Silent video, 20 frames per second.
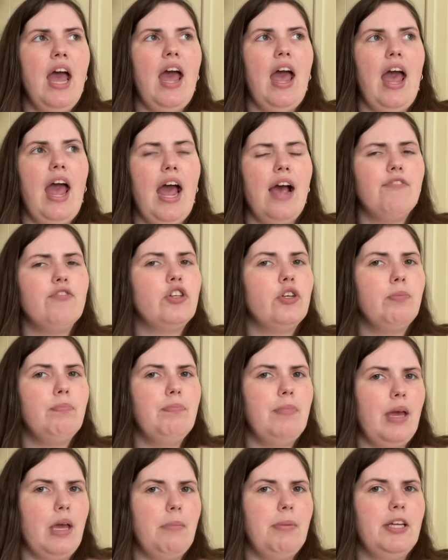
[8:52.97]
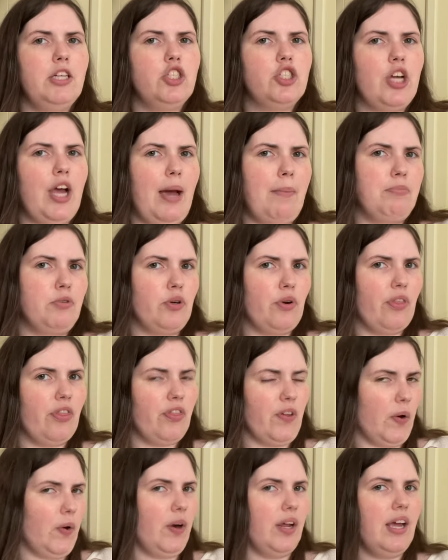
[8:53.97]
After maybe chapter
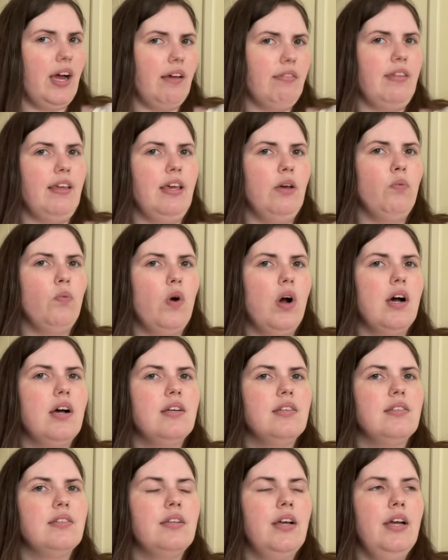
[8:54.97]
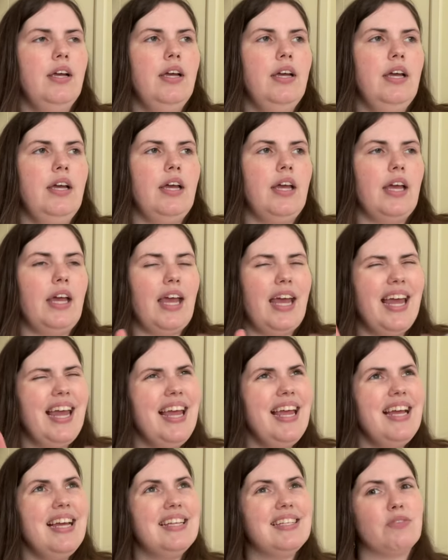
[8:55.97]
30, I think it was,
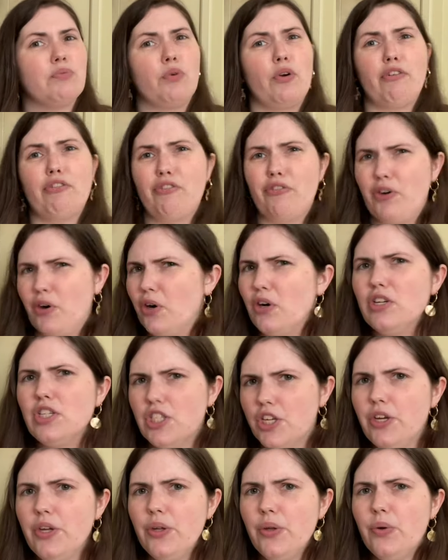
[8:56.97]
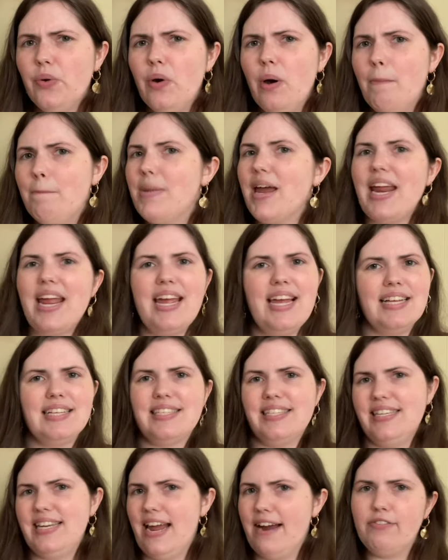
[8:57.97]
he is referred to, but he is
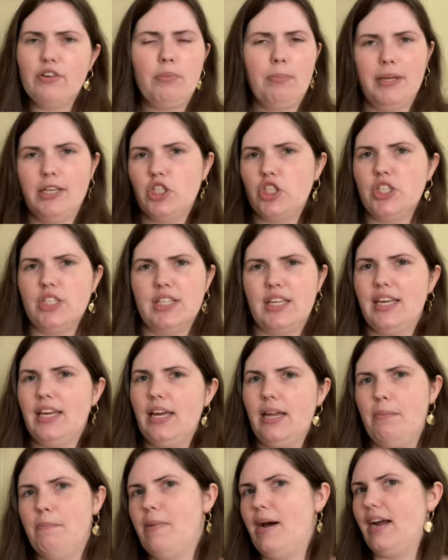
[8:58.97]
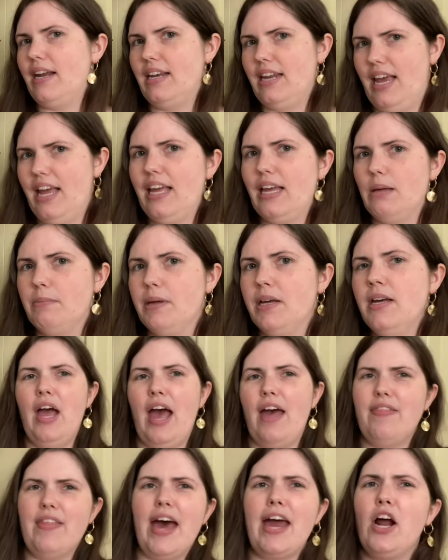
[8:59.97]
never mentioned again by name.
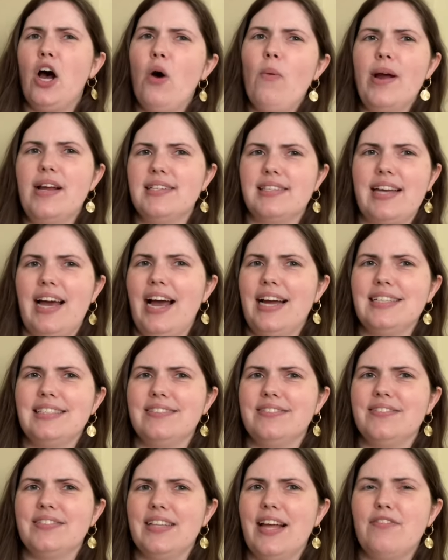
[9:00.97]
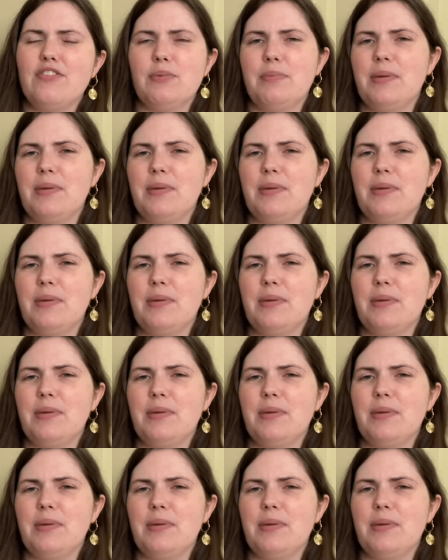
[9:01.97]
And that always kind of left